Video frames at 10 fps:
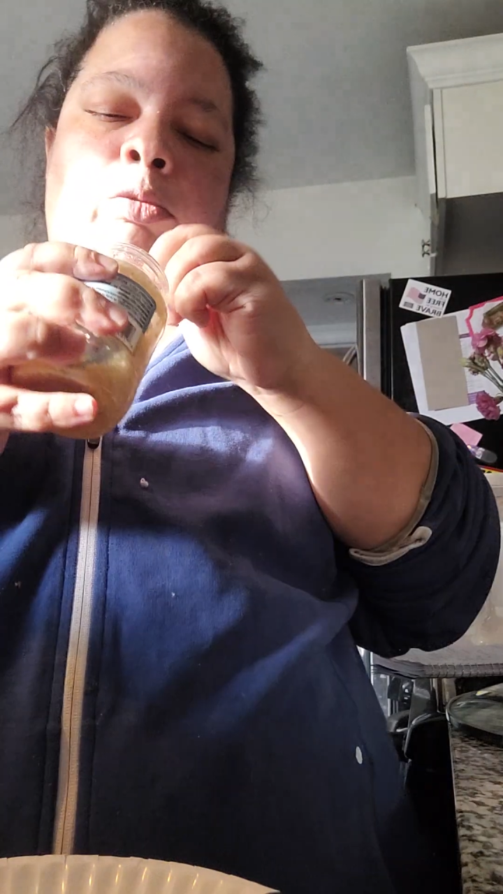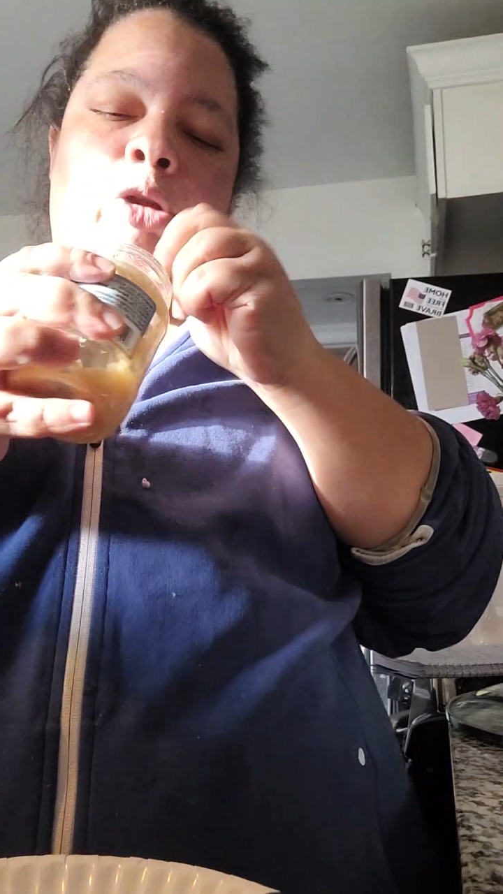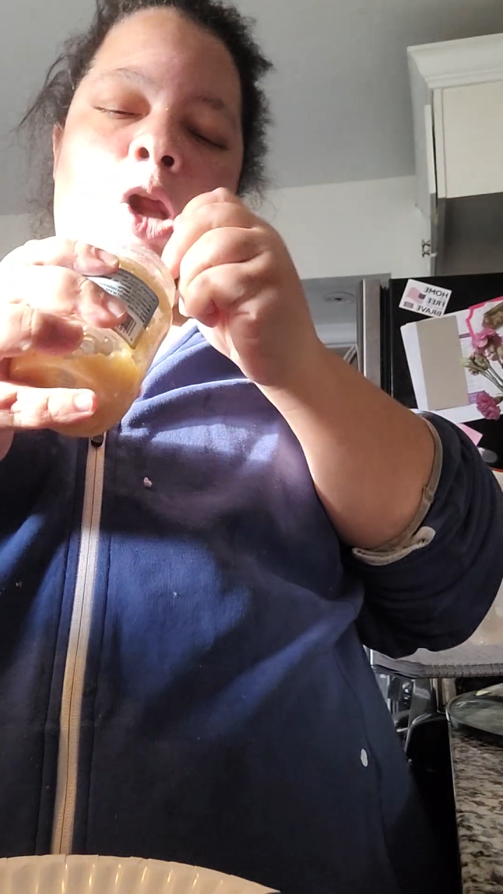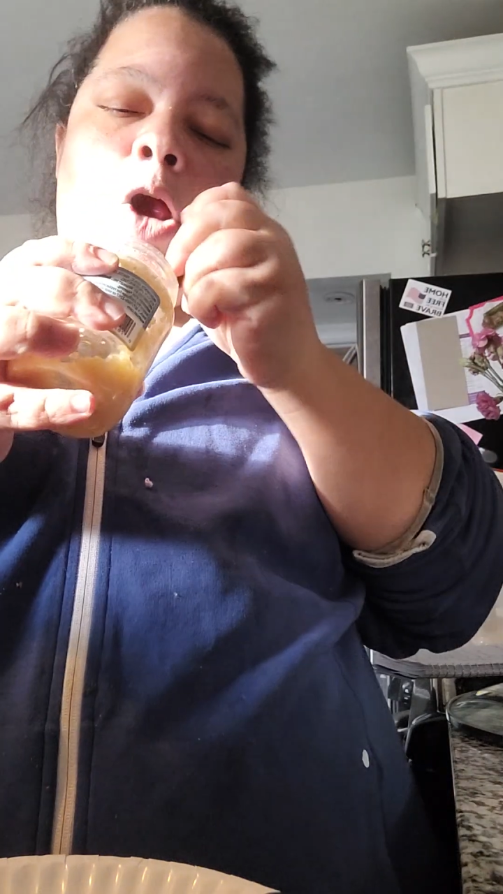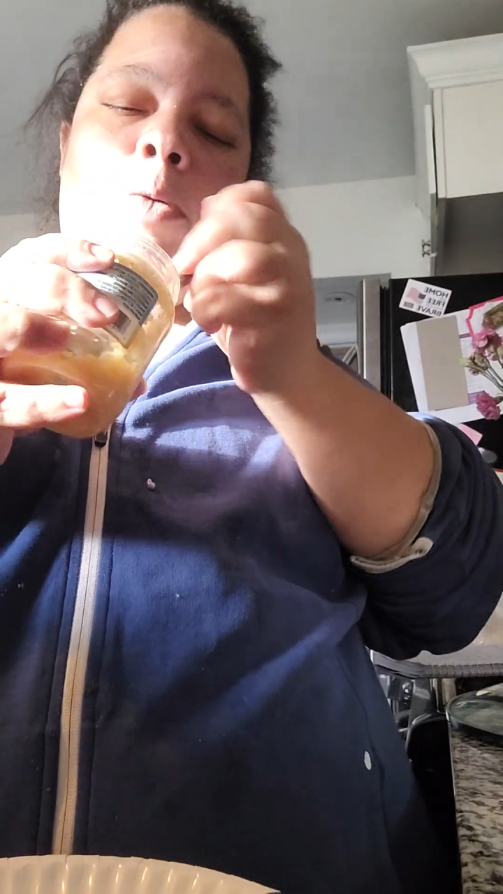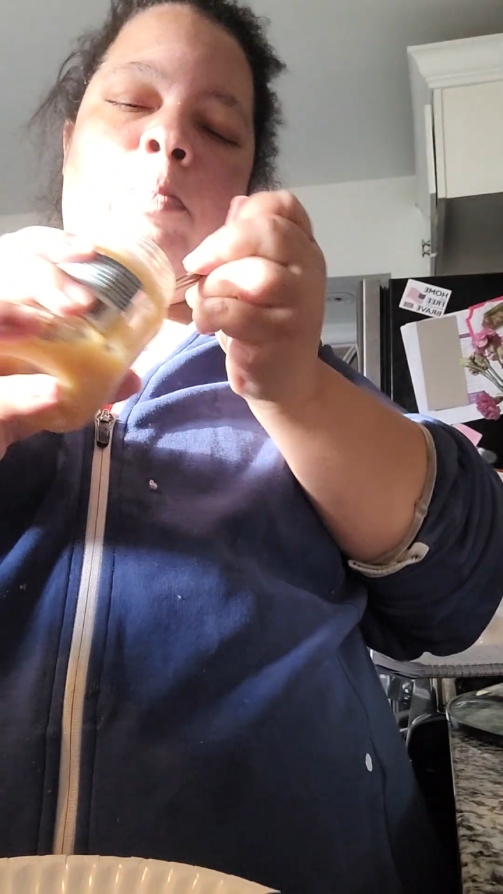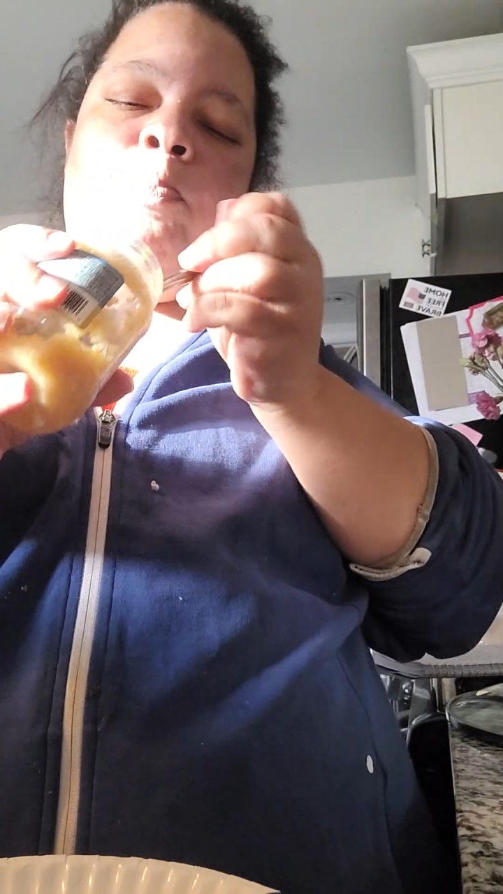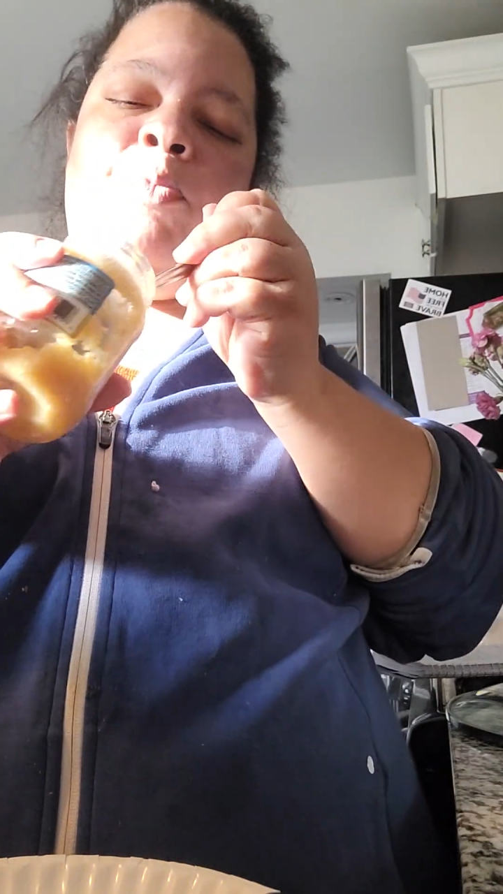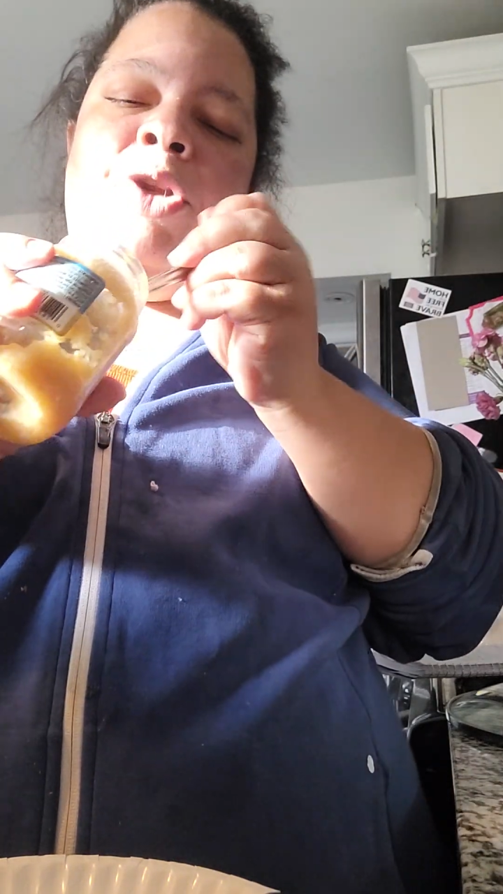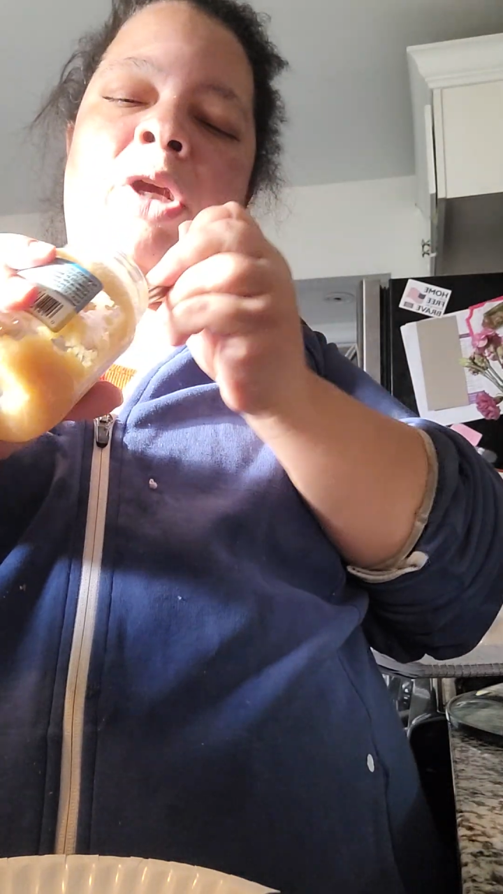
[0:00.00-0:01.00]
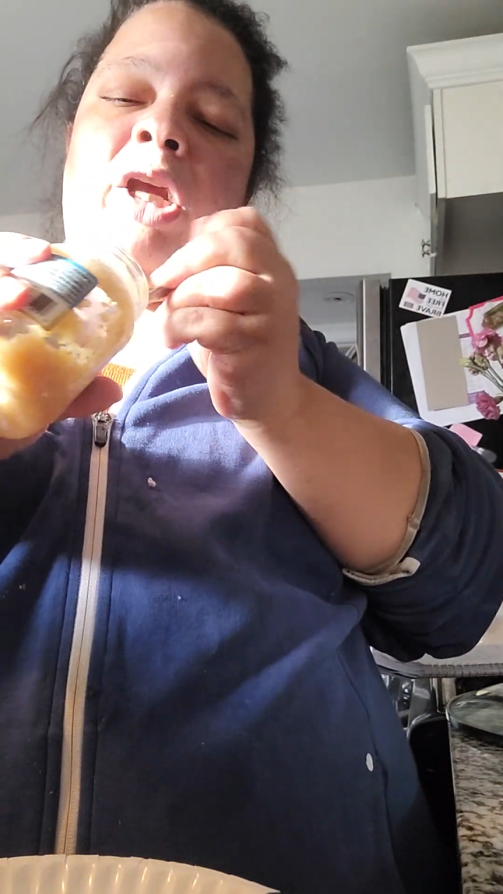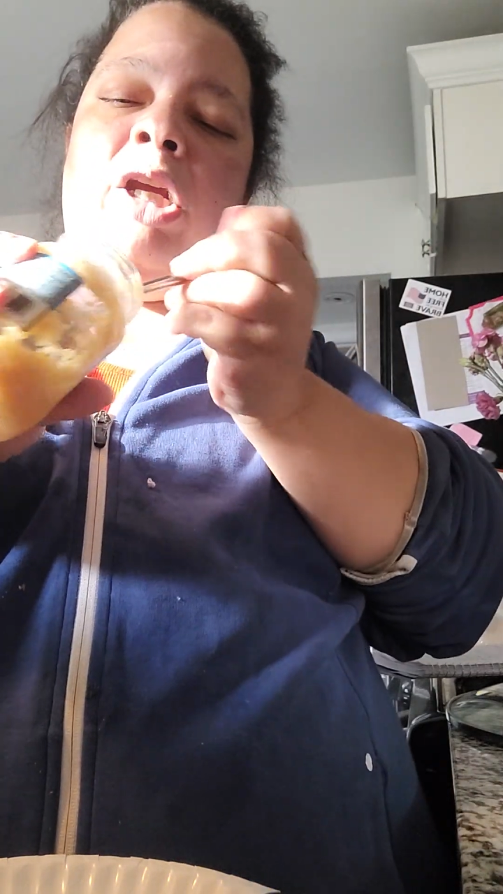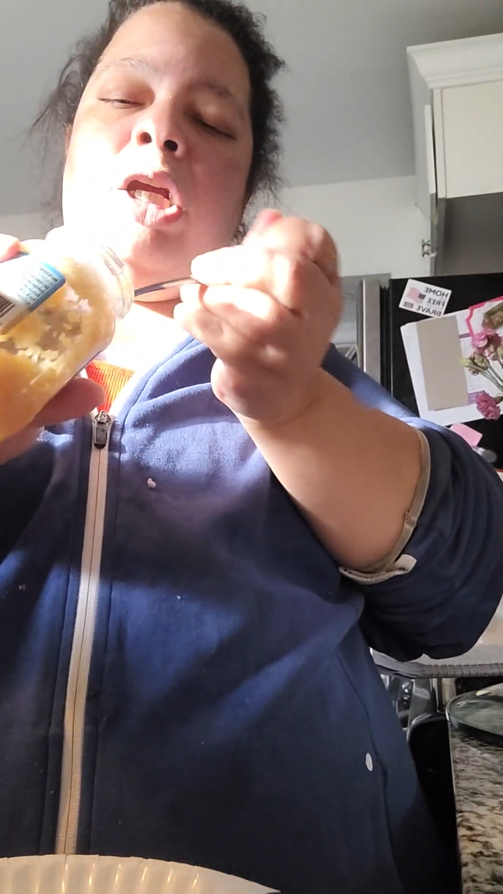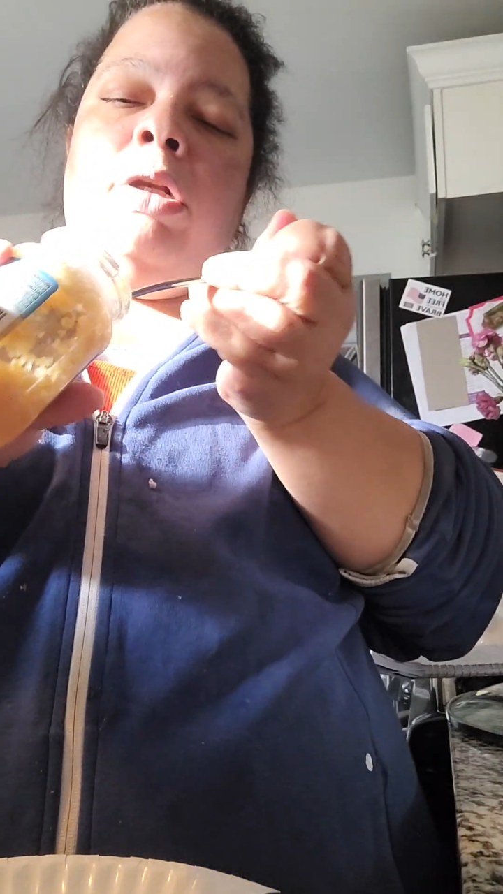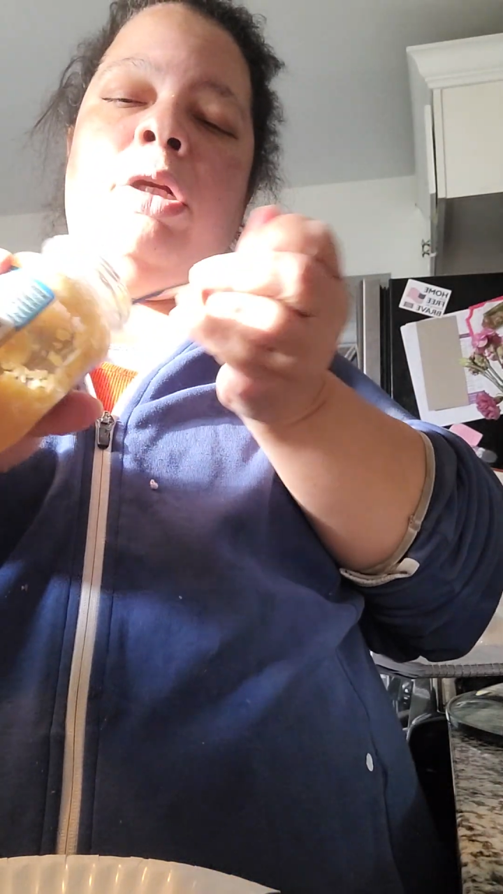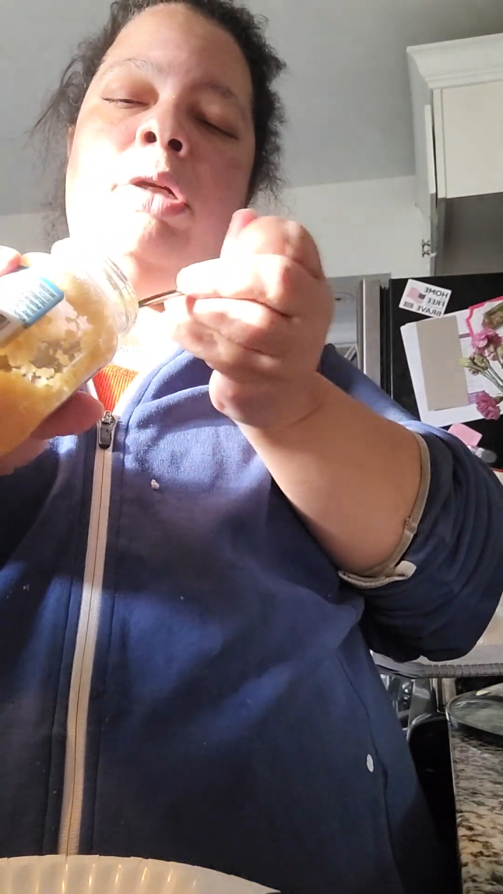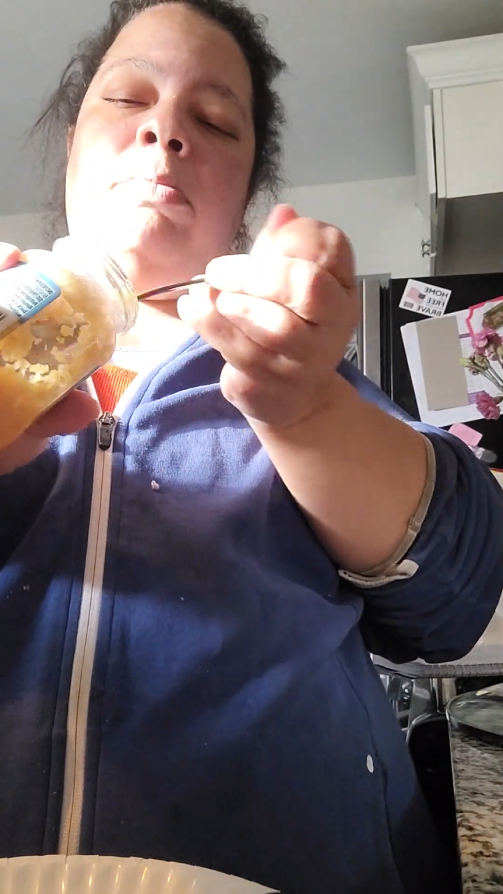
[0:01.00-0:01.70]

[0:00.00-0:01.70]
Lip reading: So, again,